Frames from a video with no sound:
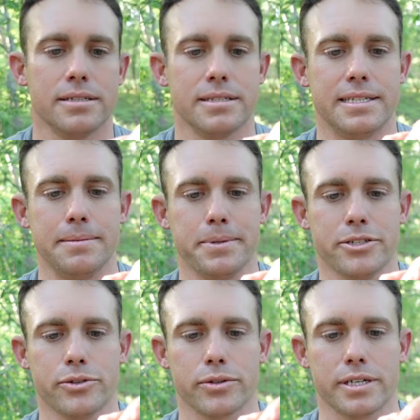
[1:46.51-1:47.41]
snip
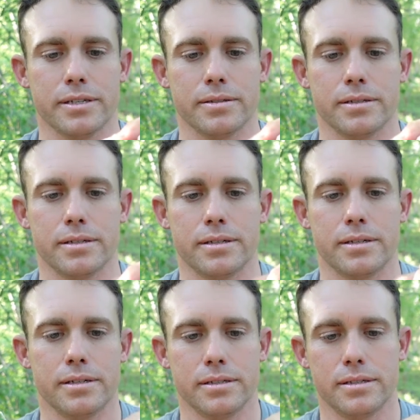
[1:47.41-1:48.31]
it short.
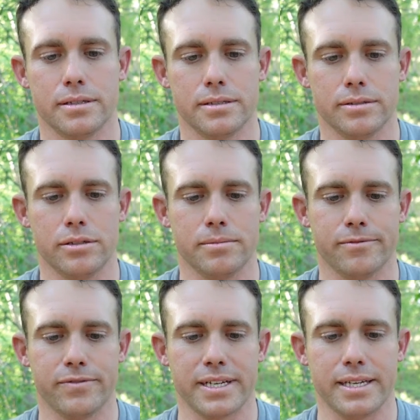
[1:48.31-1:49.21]
Oh,
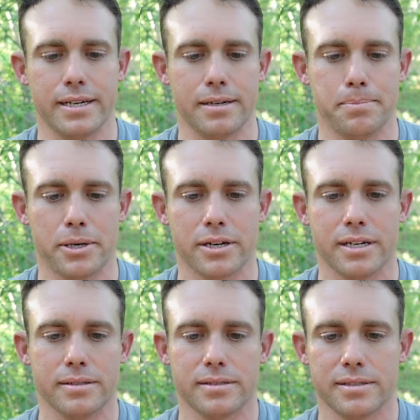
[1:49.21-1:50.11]
if I can get it apart,